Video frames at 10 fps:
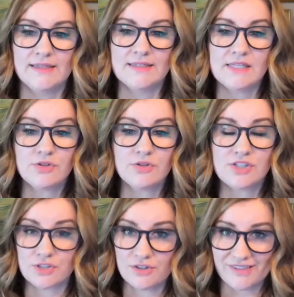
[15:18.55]
Secret
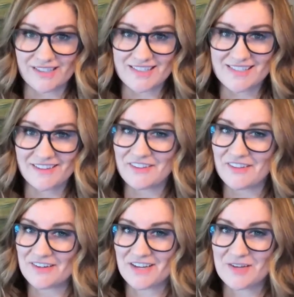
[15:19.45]
Service, a
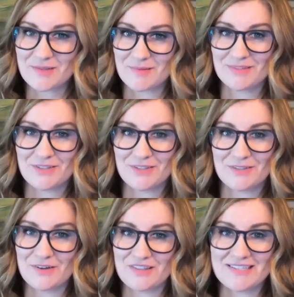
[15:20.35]
lot of times people don't
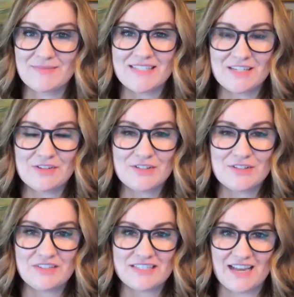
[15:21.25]
know this, but Secret
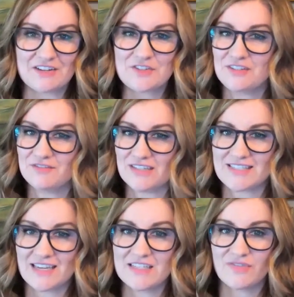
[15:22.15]
Service actually
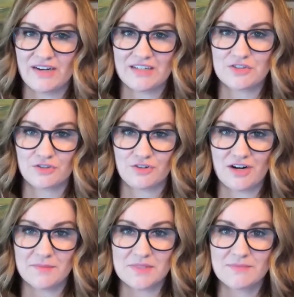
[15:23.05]
investigates financial
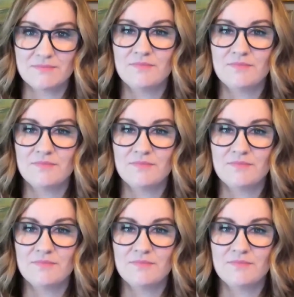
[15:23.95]
crimes.